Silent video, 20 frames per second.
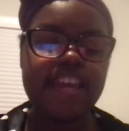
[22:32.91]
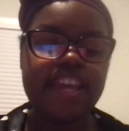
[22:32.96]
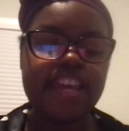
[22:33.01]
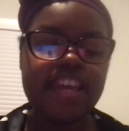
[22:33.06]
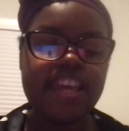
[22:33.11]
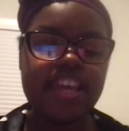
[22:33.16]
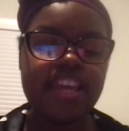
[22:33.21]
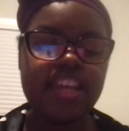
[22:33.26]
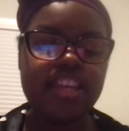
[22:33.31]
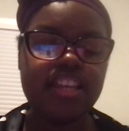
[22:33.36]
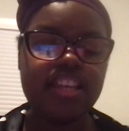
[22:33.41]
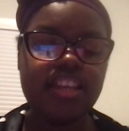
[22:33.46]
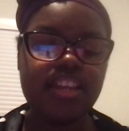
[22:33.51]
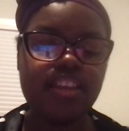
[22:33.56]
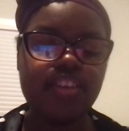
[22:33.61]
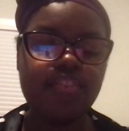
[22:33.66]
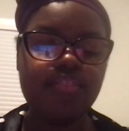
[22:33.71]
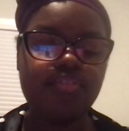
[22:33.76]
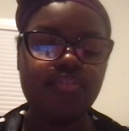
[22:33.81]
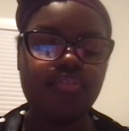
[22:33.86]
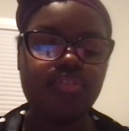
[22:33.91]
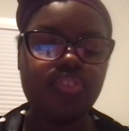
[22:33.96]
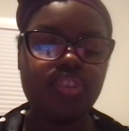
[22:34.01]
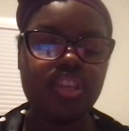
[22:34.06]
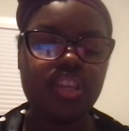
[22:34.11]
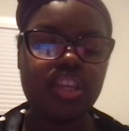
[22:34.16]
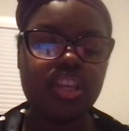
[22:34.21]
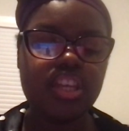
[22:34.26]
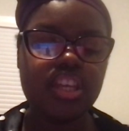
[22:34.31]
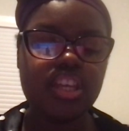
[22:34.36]
and if
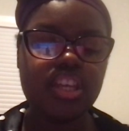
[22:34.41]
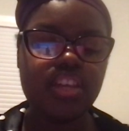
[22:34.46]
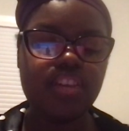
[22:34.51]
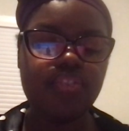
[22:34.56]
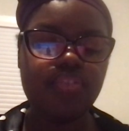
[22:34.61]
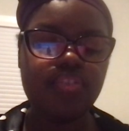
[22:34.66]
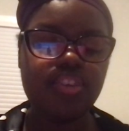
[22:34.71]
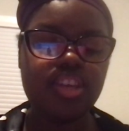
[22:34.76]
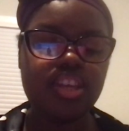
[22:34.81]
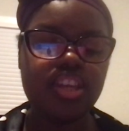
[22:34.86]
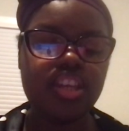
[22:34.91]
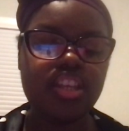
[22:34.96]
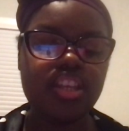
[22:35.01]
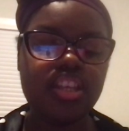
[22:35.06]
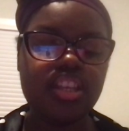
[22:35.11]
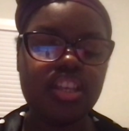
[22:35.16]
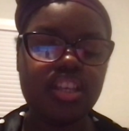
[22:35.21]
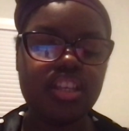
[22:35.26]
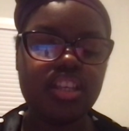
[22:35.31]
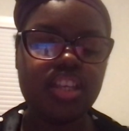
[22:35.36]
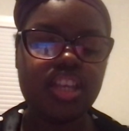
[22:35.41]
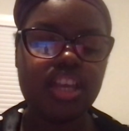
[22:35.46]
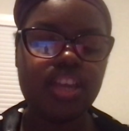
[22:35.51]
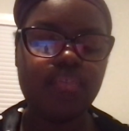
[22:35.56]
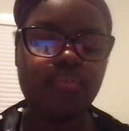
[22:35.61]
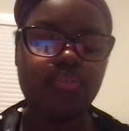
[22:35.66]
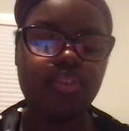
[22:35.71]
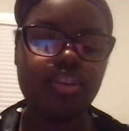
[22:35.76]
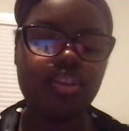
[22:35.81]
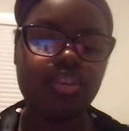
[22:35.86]
it is safe
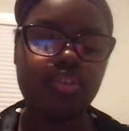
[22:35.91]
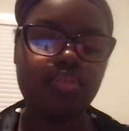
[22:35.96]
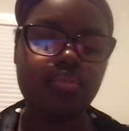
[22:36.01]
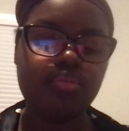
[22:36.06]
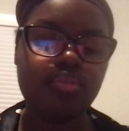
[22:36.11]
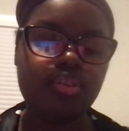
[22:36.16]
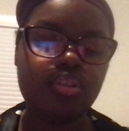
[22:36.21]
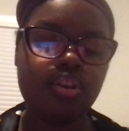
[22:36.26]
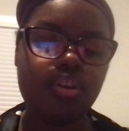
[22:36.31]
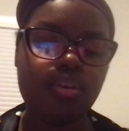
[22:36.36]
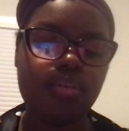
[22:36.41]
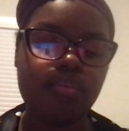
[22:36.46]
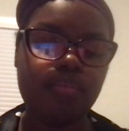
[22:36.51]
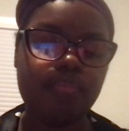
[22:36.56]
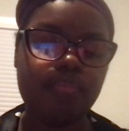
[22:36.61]
to do so.